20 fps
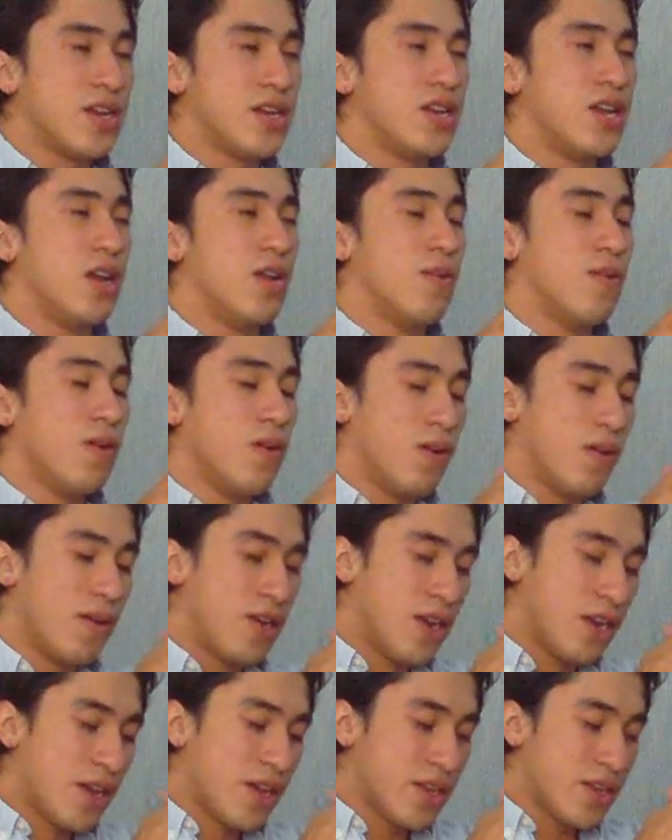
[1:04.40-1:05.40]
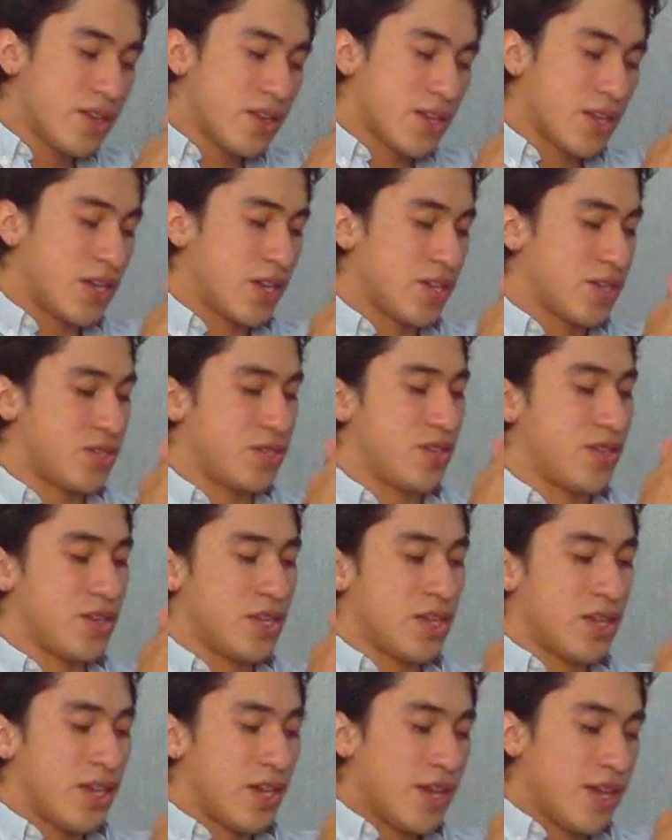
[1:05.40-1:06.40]
Now, online education
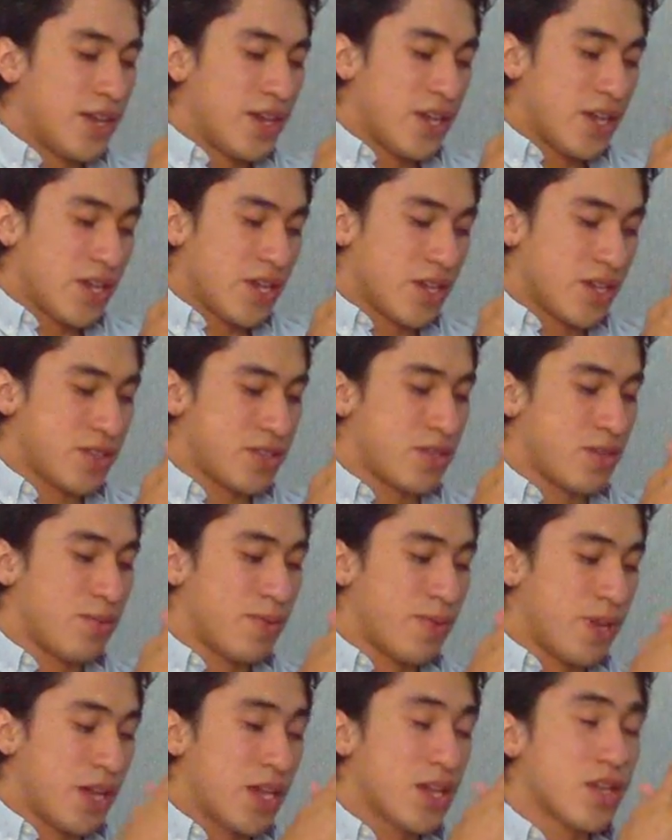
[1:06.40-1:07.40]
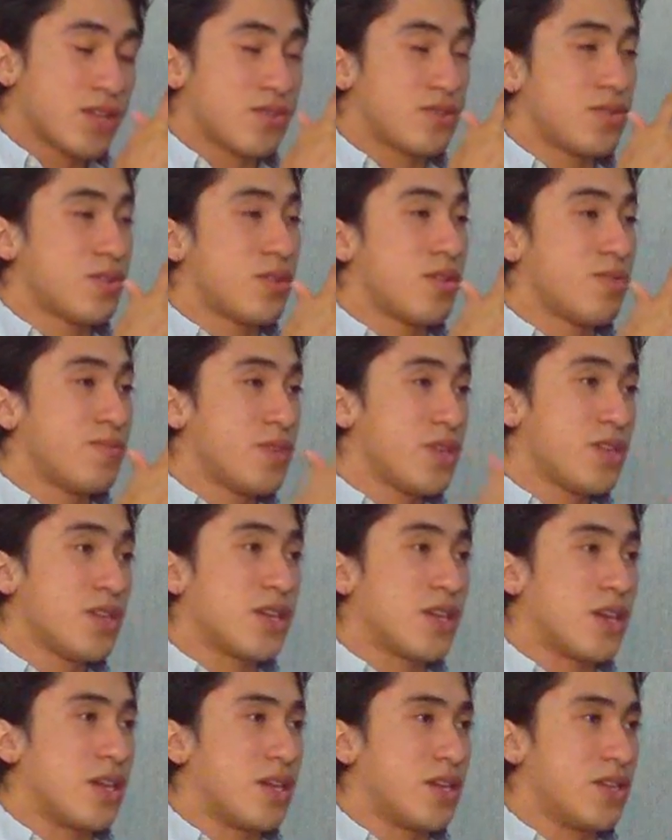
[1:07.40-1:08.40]
is a way to
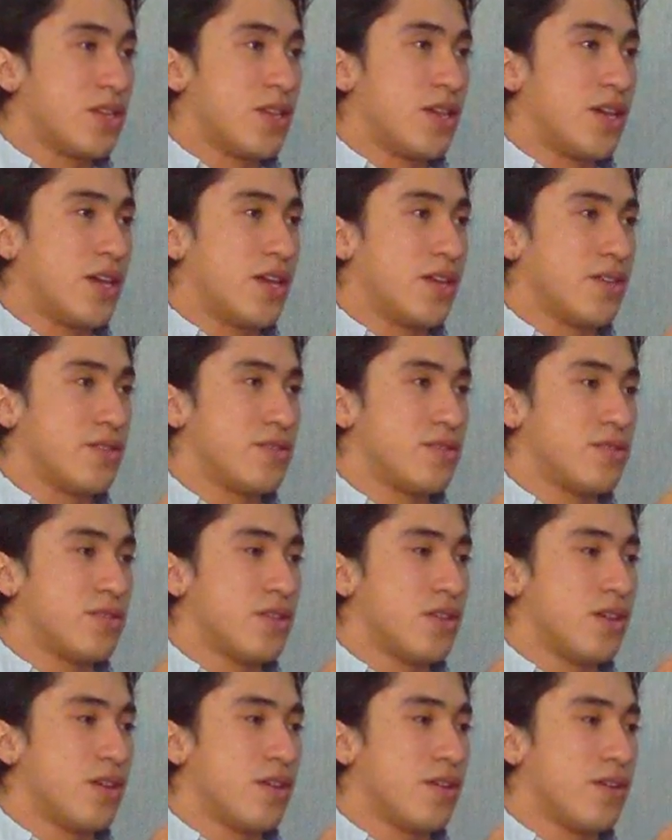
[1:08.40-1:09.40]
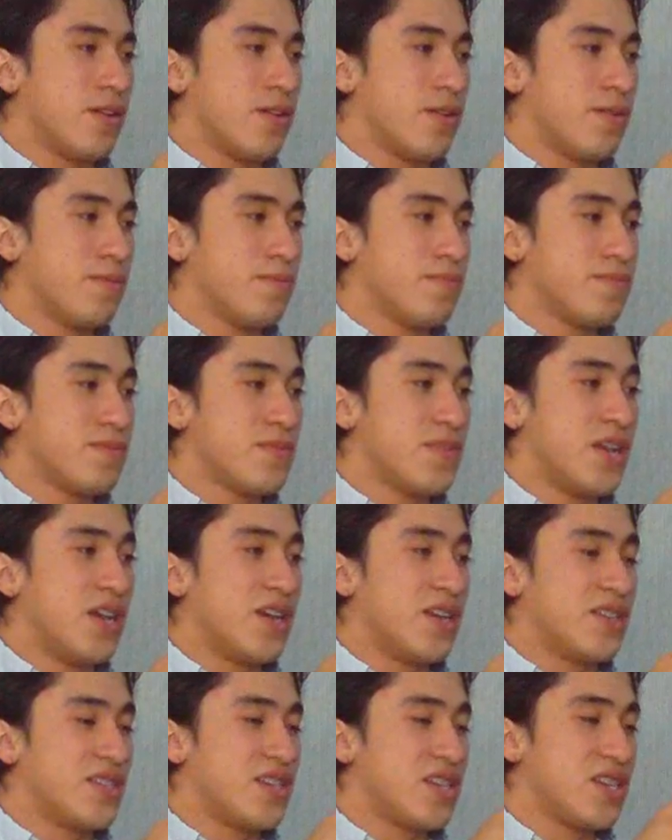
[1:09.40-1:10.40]
communicate as
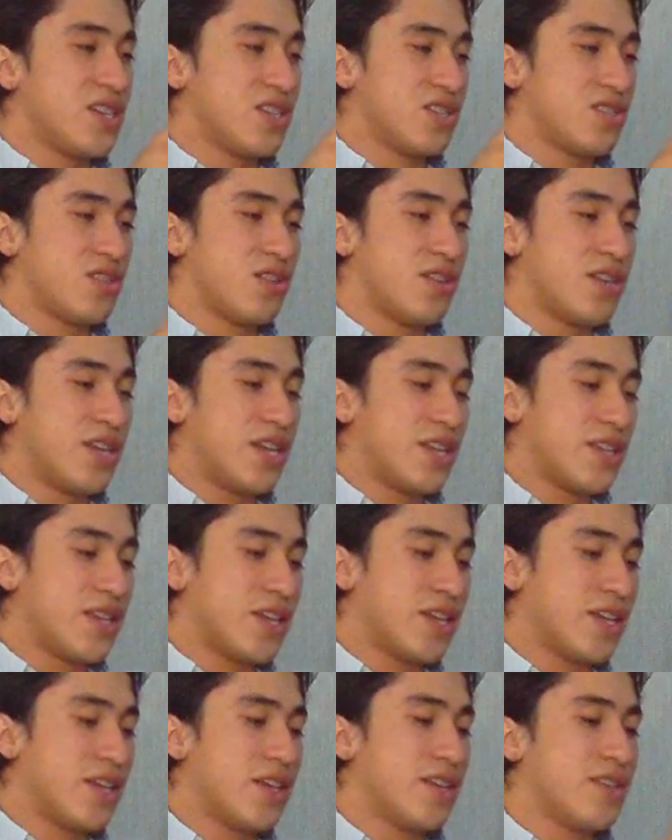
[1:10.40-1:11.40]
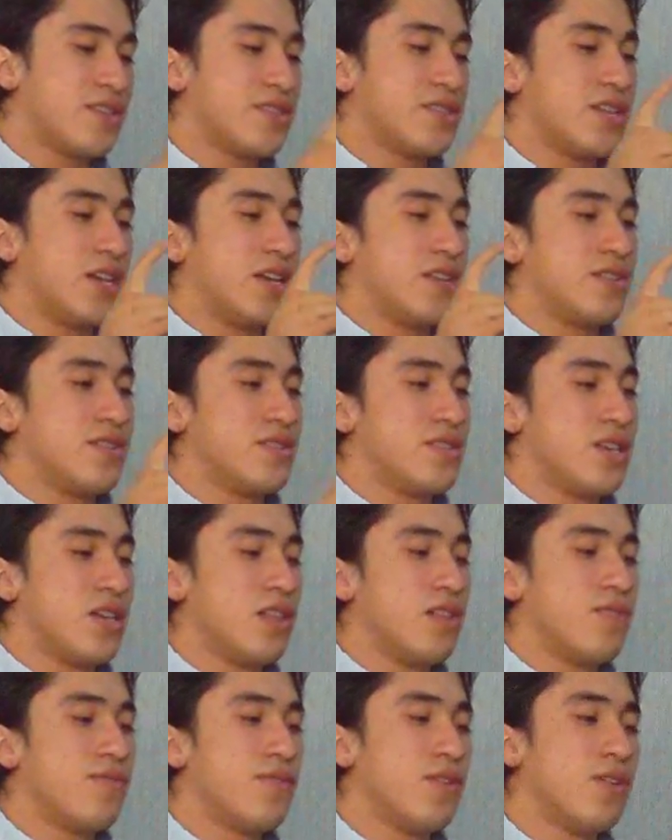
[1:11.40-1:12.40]
the internet is, as a
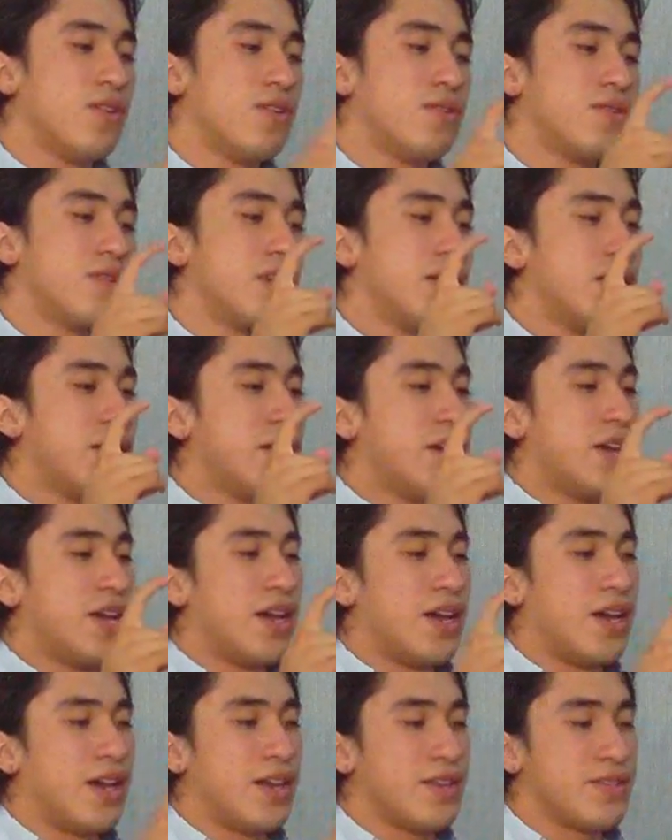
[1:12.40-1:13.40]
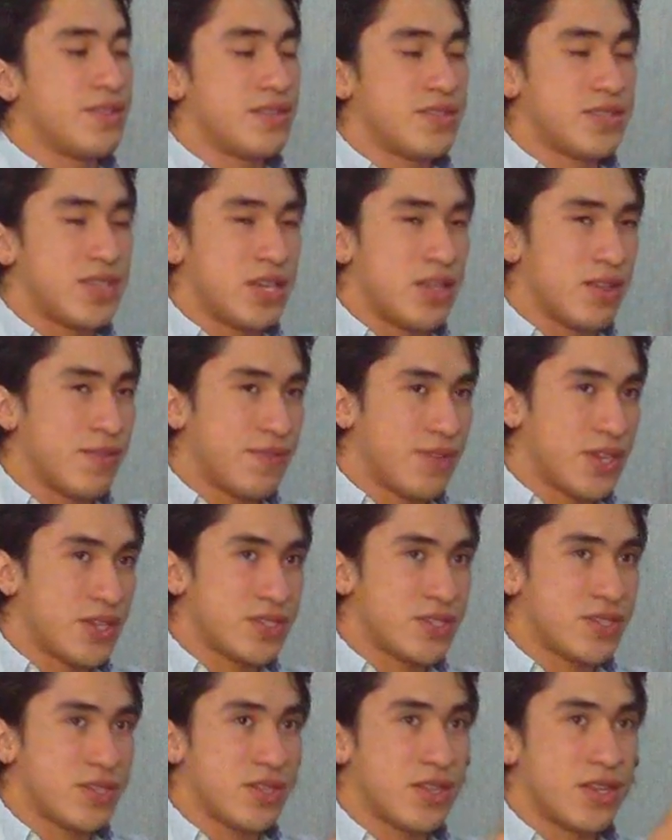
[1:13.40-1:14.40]
telephone, as a
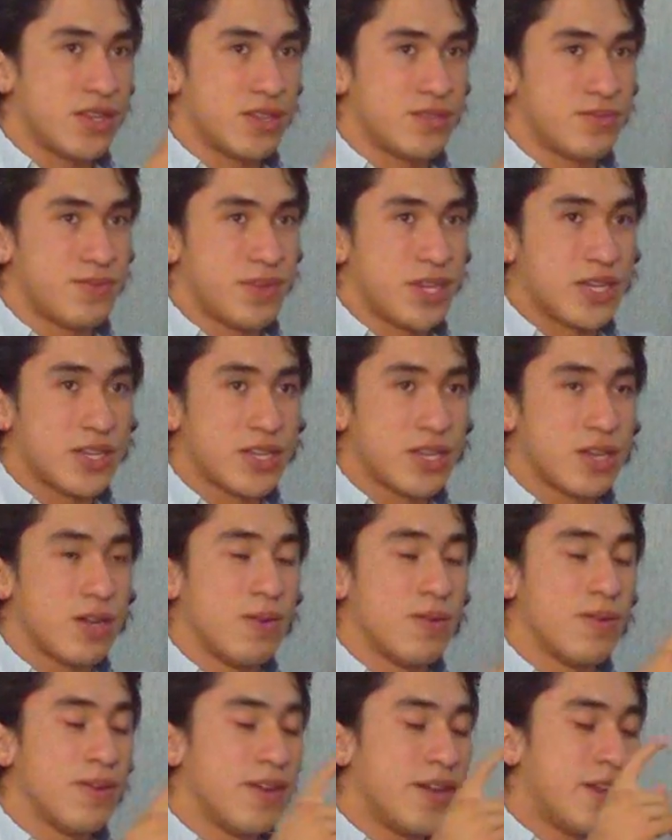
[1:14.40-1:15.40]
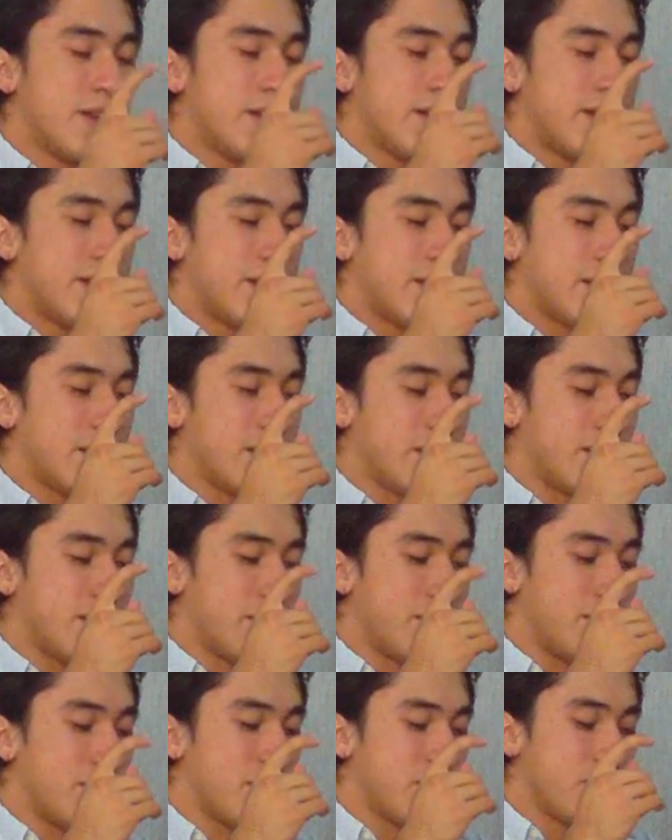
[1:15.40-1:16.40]
television, as radio,
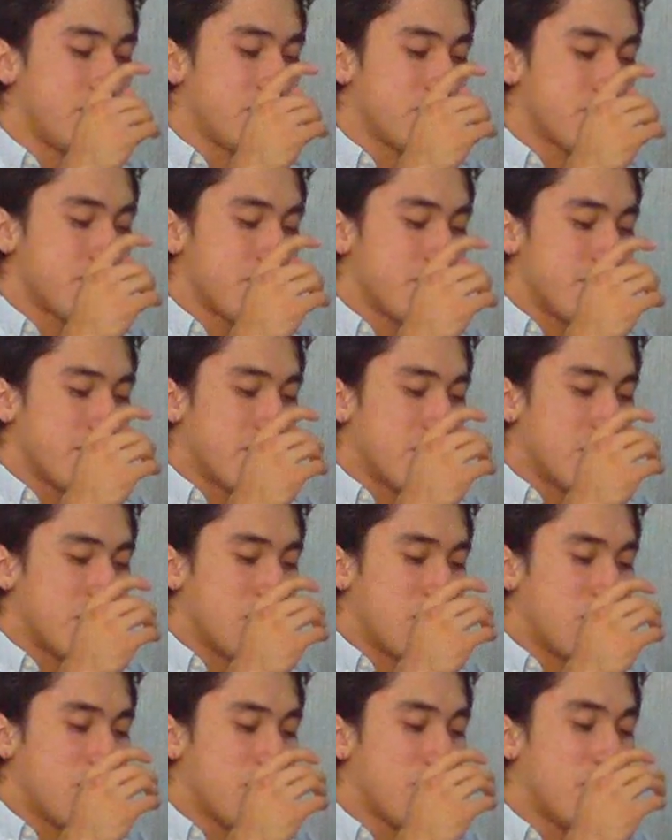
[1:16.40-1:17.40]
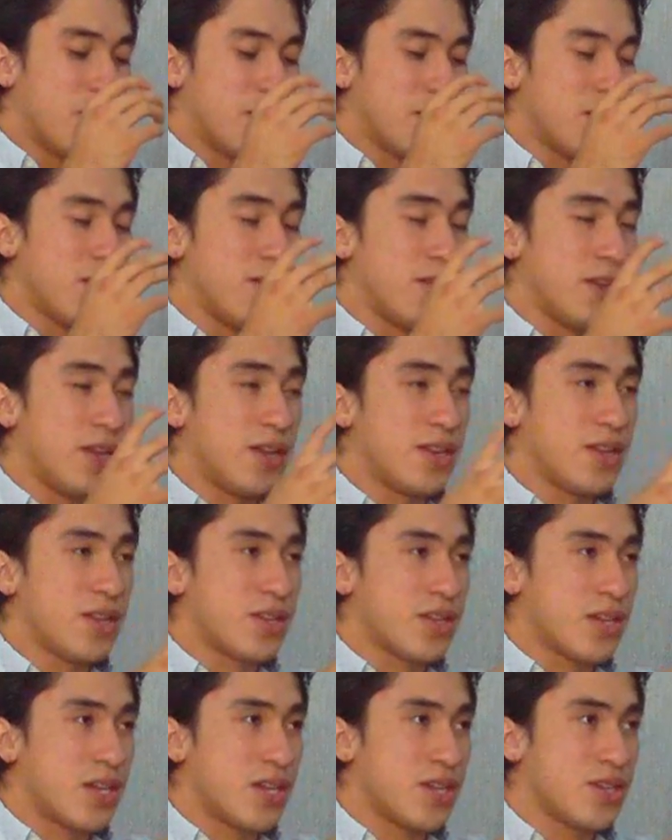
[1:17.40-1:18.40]
and what
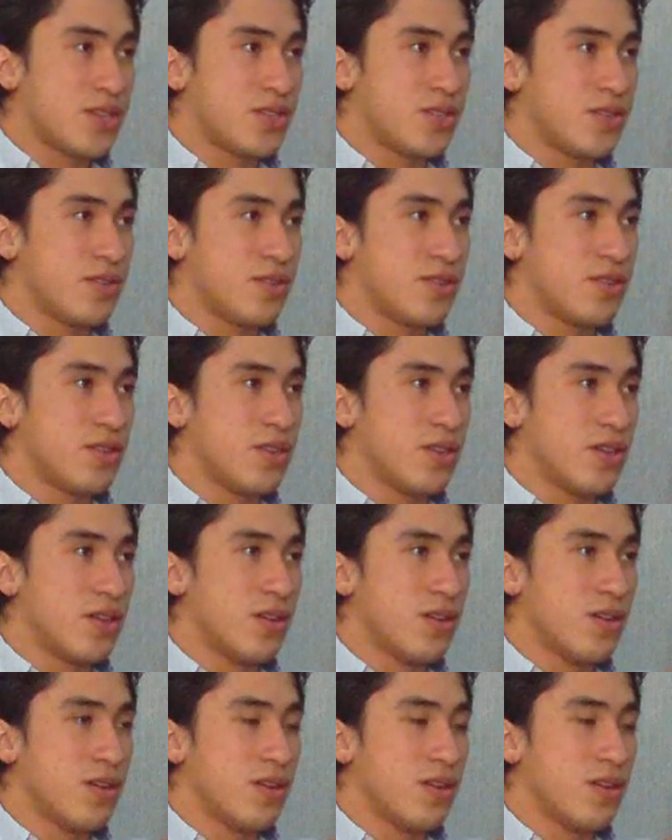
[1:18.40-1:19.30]
online education,